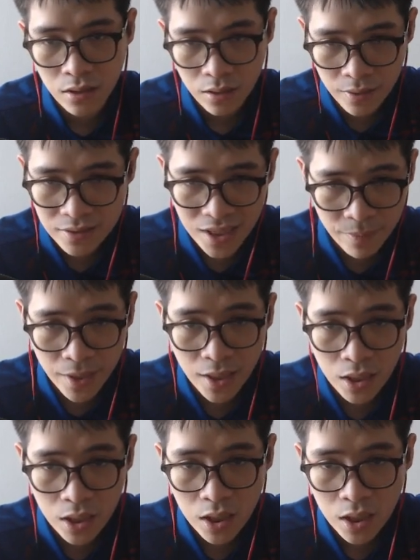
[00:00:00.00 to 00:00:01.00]
Understand me?
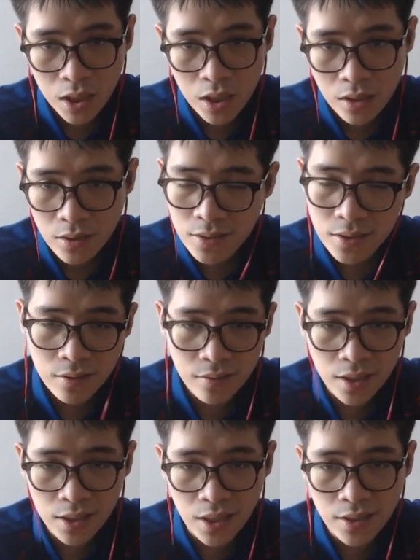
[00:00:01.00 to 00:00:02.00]
That's the
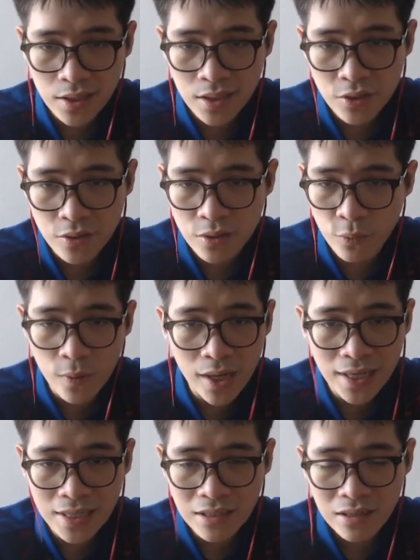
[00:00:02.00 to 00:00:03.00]
thing, and that is
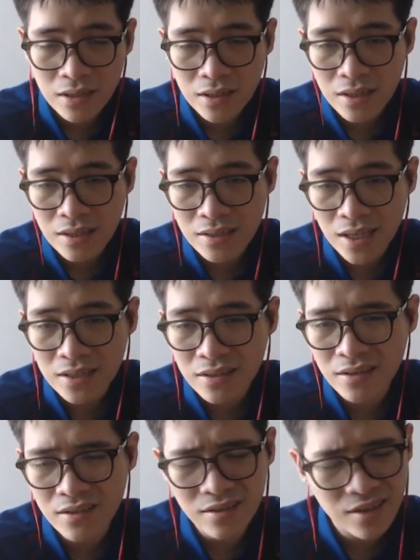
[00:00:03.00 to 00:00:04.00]
why
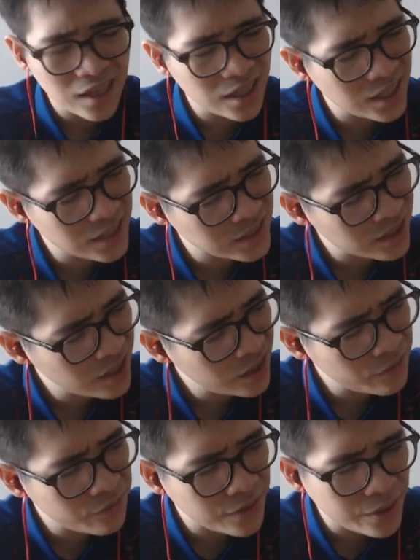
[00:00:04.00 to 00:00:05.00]
that is a
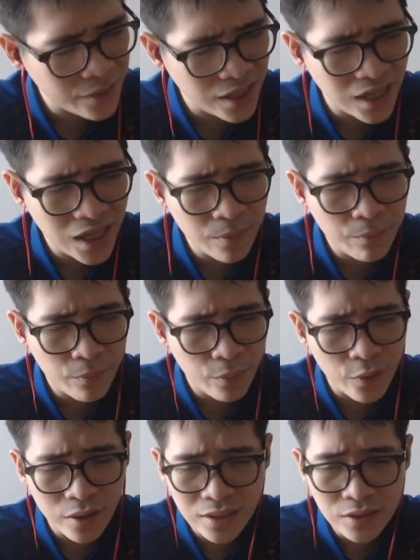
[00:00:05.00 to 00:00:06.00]
very
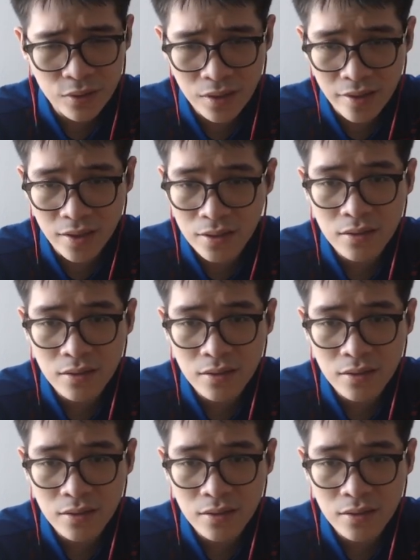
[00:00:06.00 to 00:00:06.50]
important thing to learn,